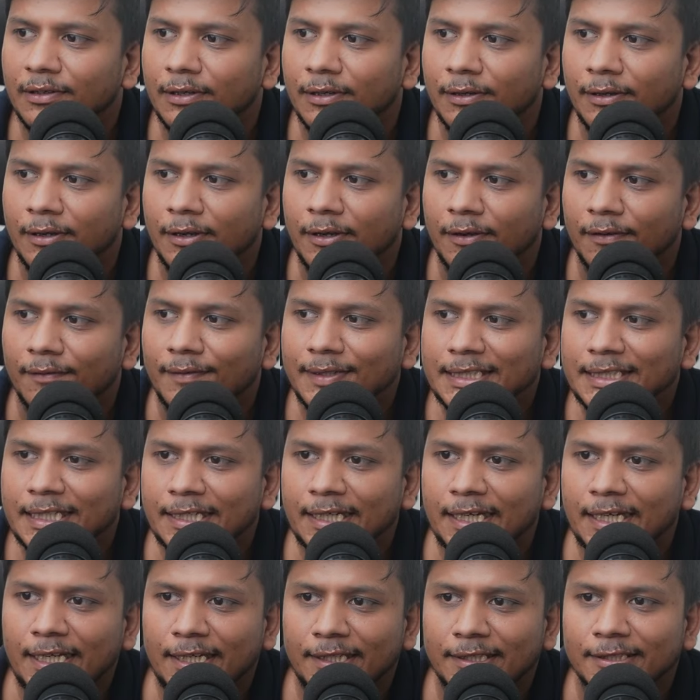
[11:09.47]
which
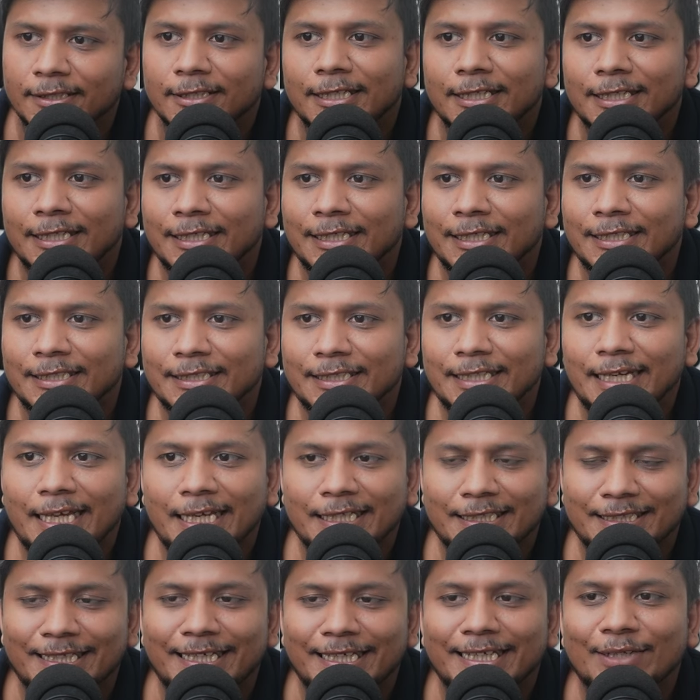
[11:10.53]
again is less
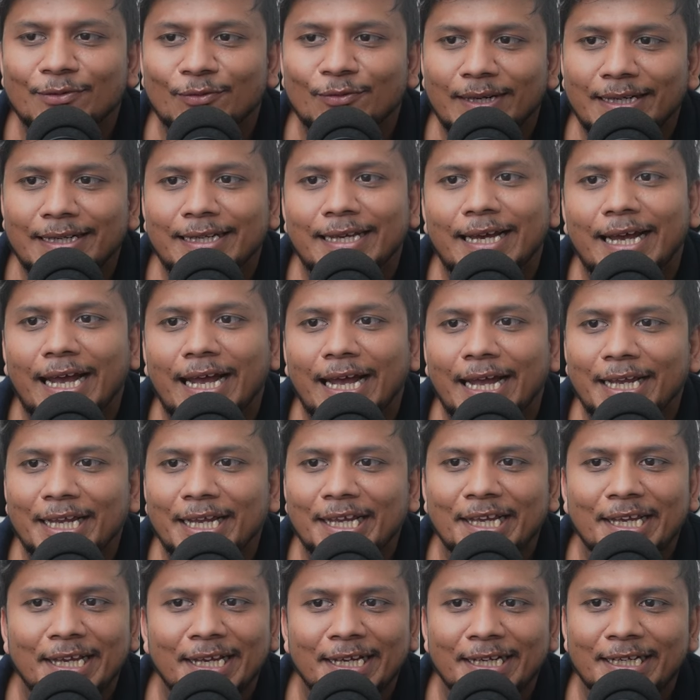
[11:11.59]
than what I
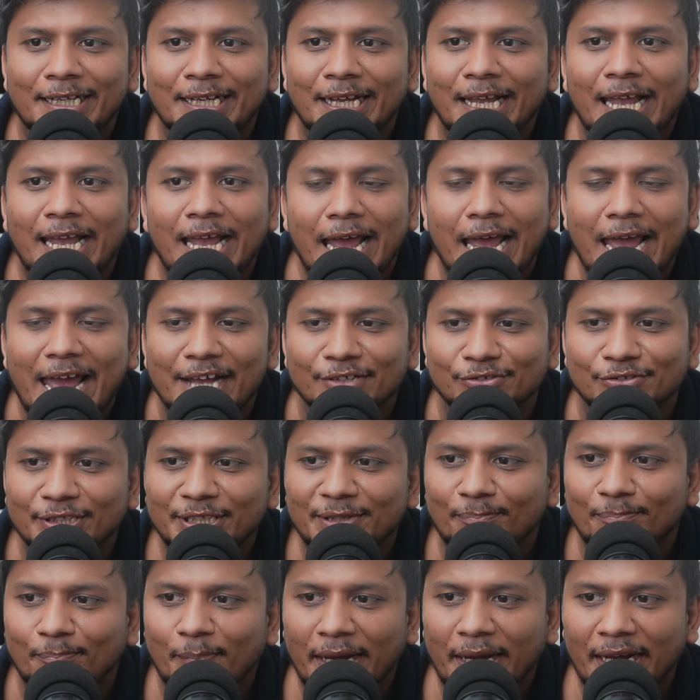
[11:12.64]
actually
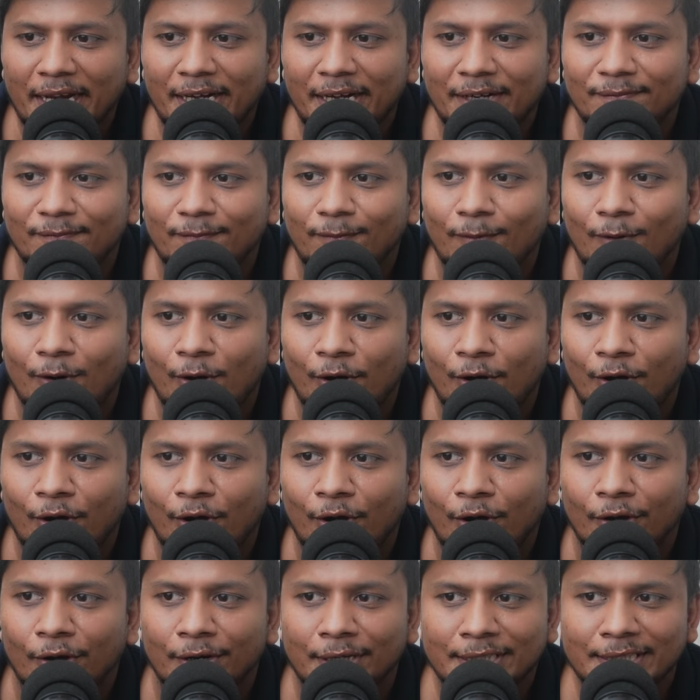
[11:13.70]
paid
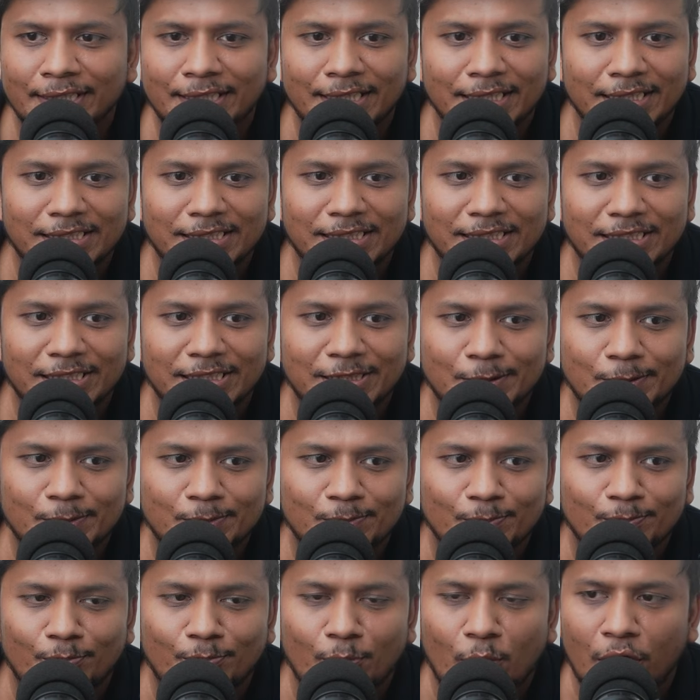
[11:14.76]
for this
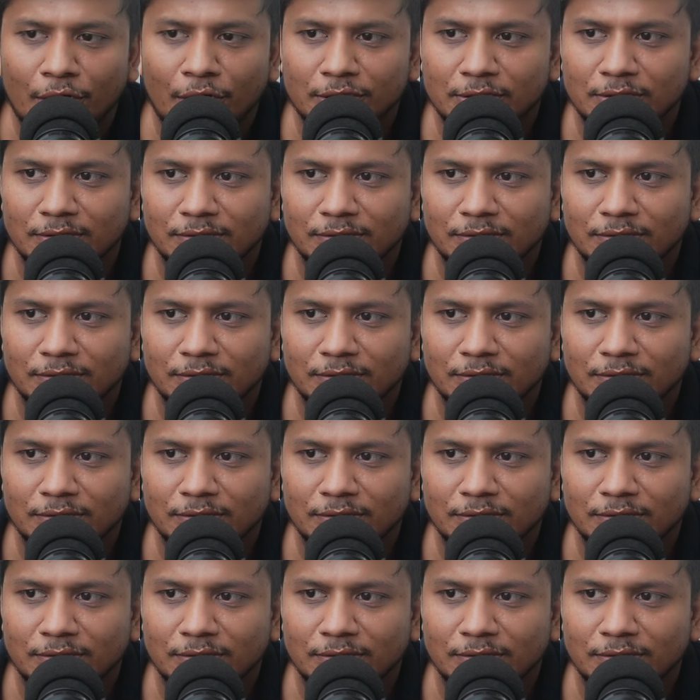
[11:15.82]
model.